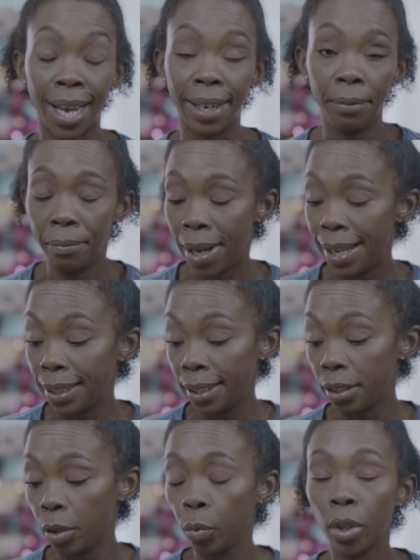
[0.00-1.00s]
I
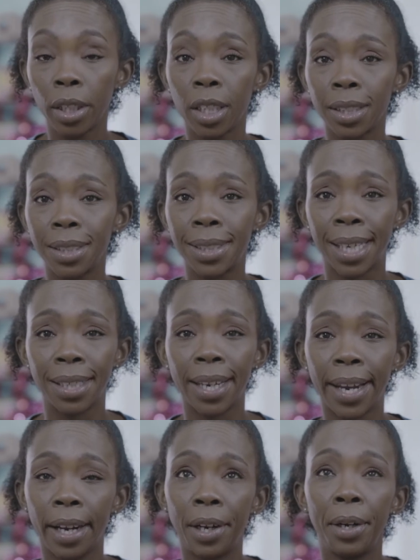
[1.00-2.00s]
think they're really good
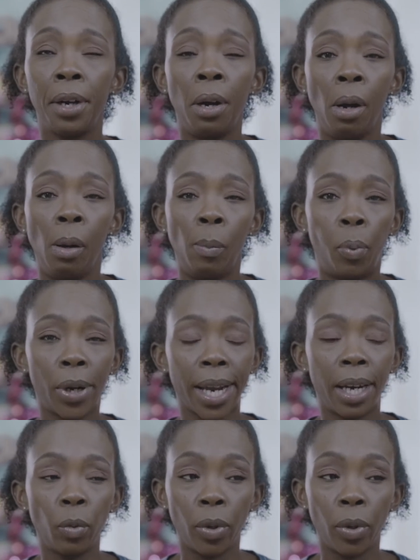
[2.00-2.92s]
skincare brand.